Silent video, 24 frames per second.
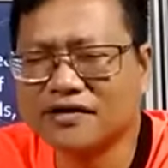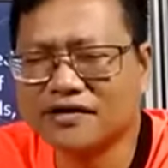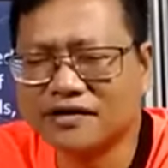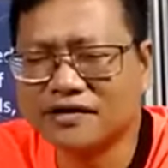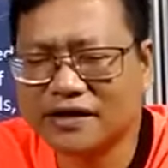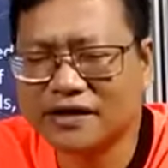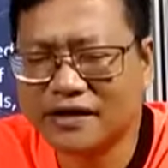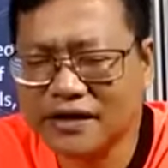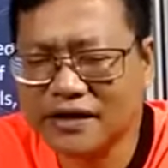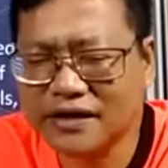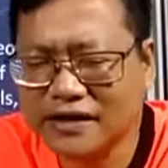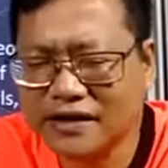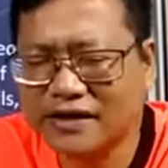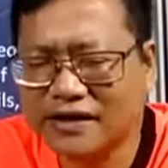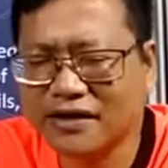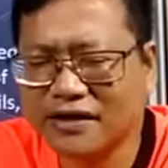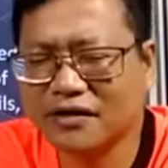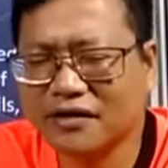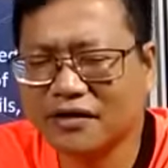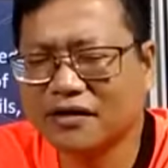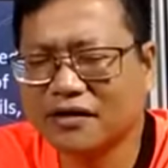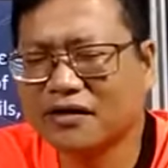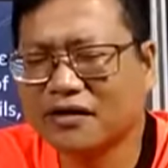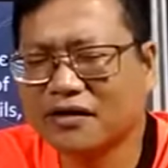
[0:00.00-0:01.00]

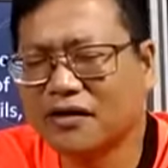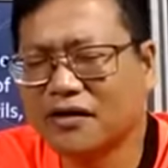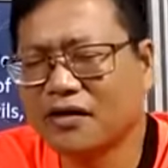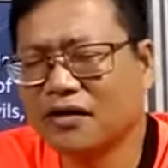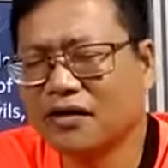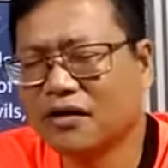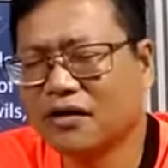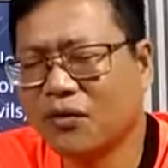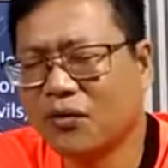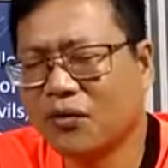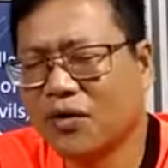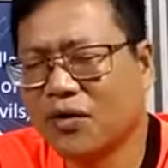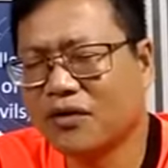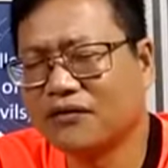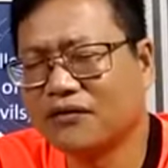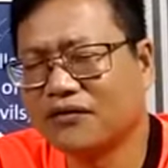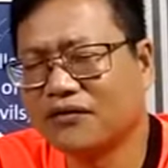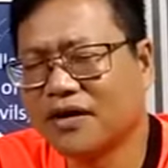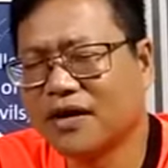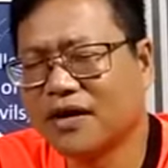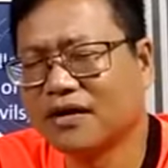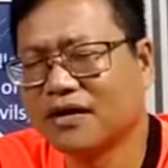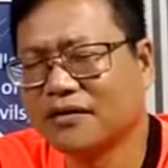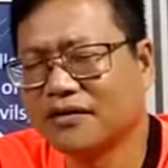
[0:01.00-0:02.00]
reading in the Word of
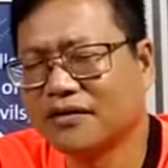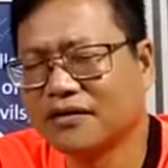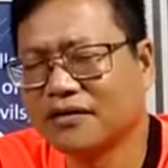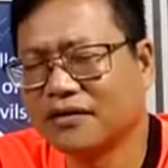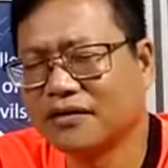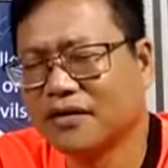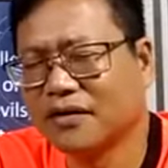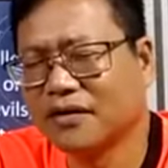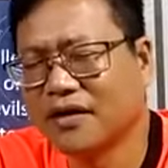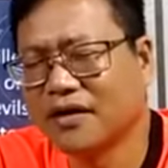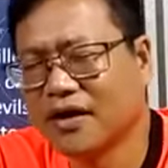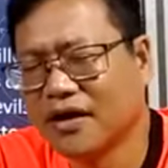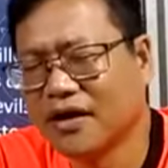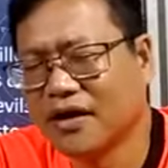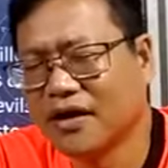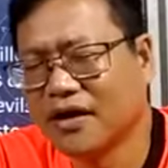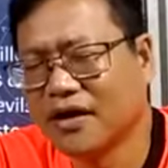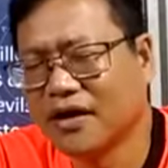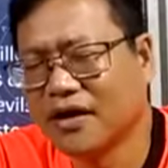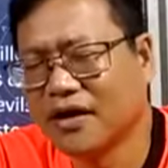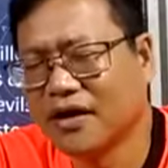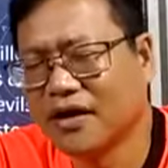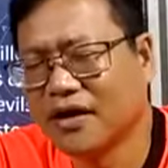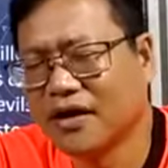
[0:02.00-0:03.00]
God. And
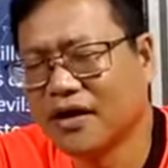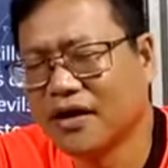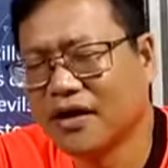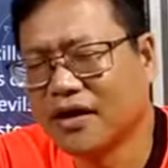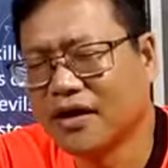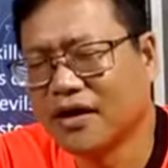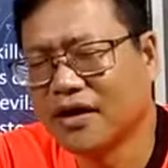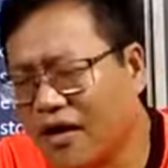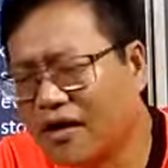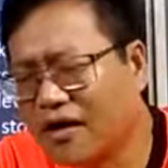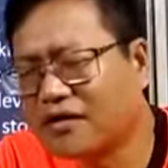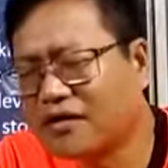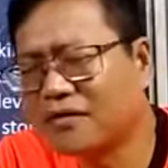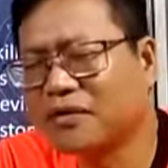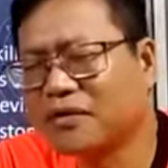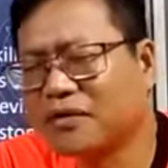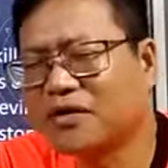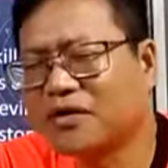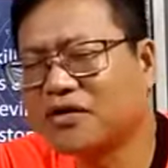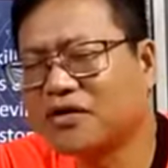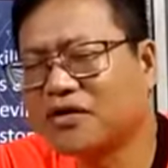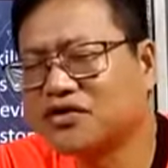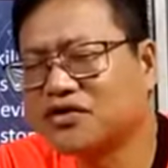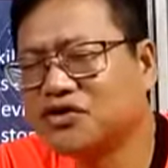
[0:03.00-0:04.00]
thank you, Father,
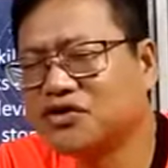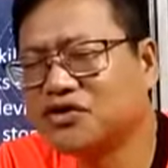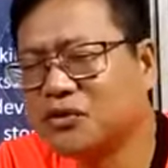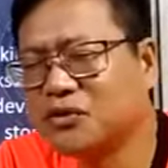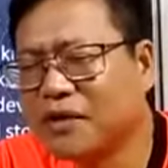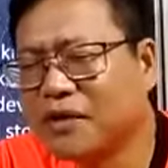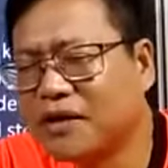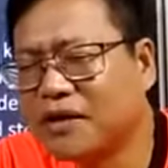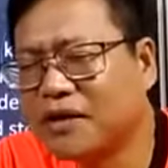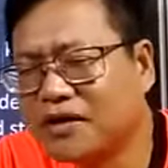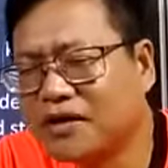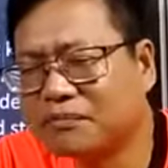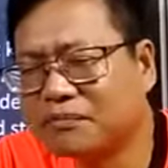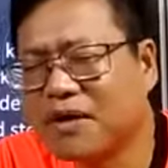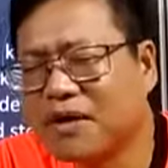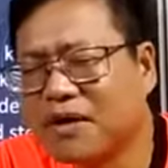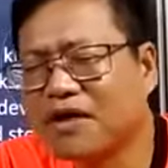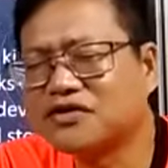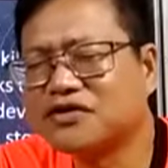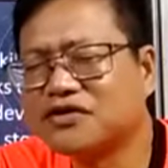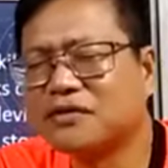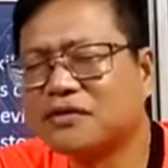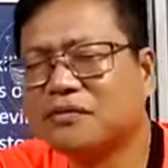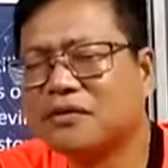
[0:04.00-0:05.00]
because you made it
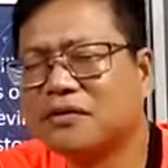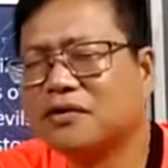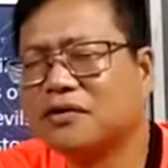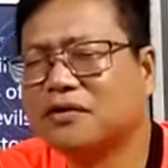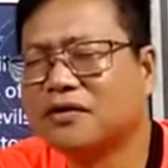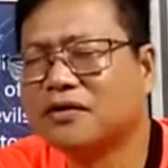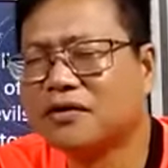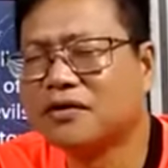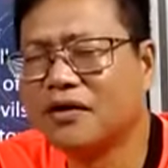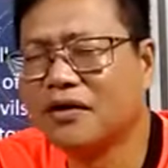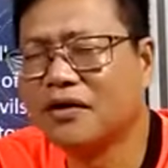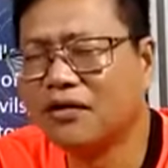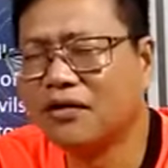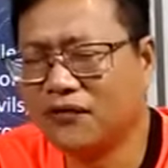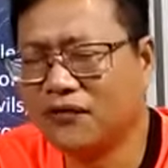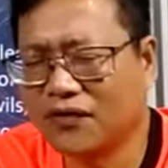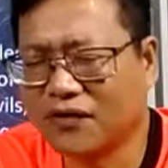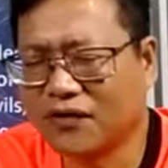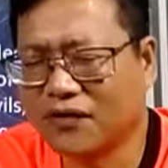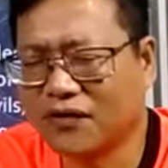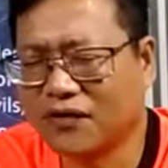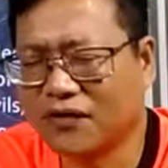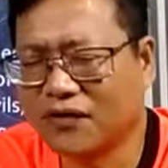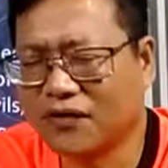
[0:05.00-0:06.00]
possible
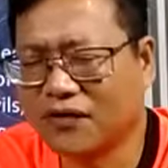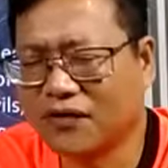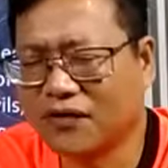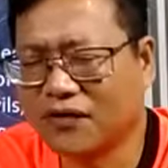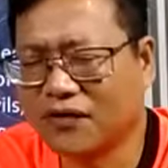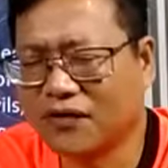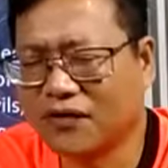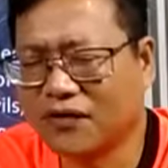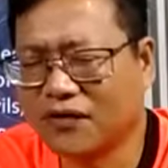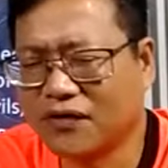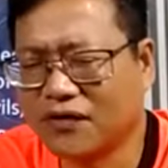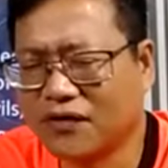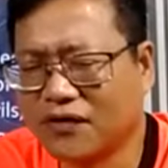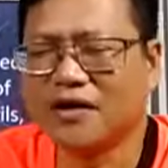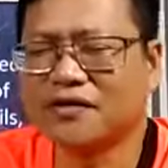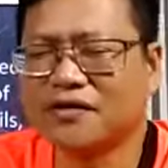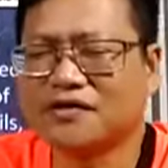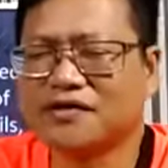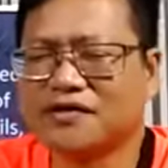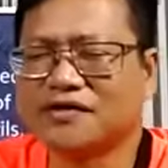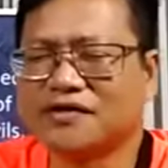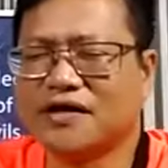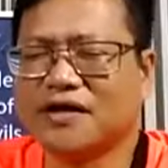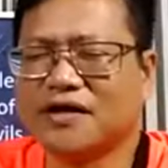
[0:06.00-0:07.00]
for us to
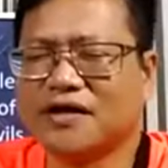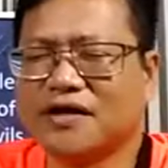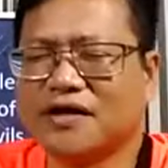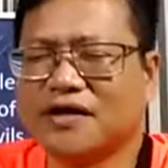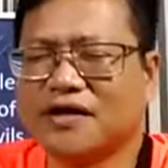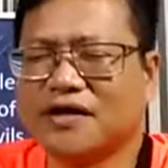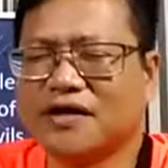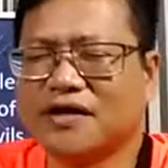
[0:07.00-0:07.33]
understand it.